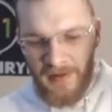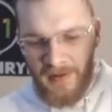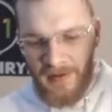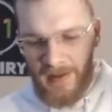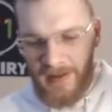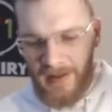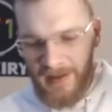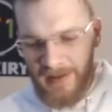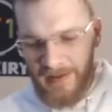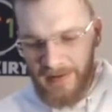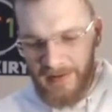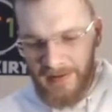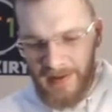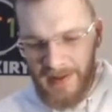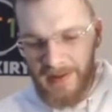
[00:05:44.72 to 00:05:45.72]

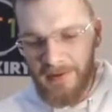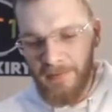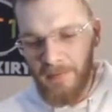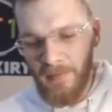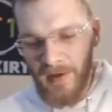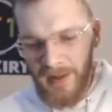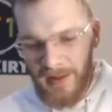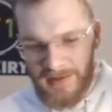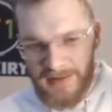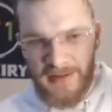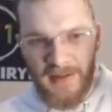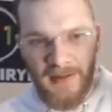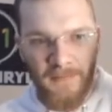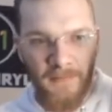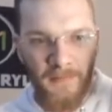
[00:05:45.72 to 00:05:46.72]
And whilst
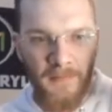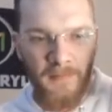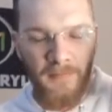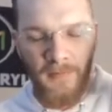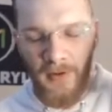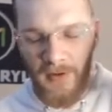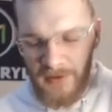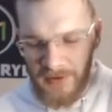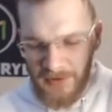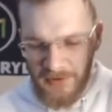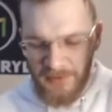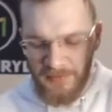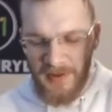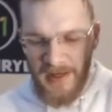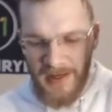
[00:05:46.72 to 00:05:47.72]
Dr.
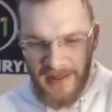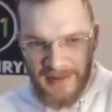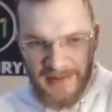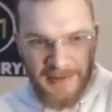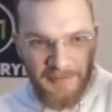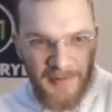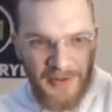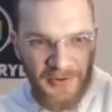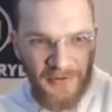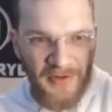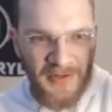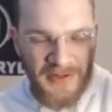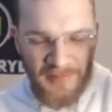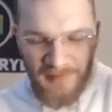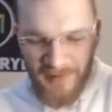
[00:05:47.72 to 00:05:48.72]
Doom has a
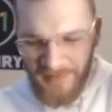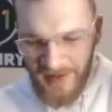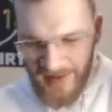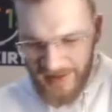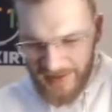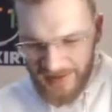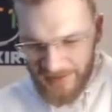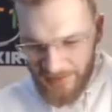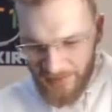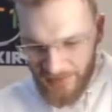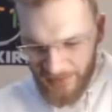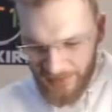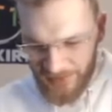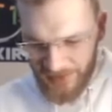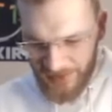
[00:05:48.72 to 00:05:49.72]
petrified debuff active
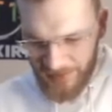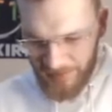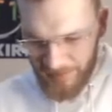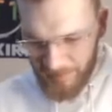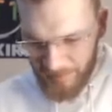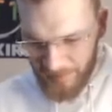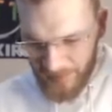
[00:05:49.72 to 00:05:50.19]
on him,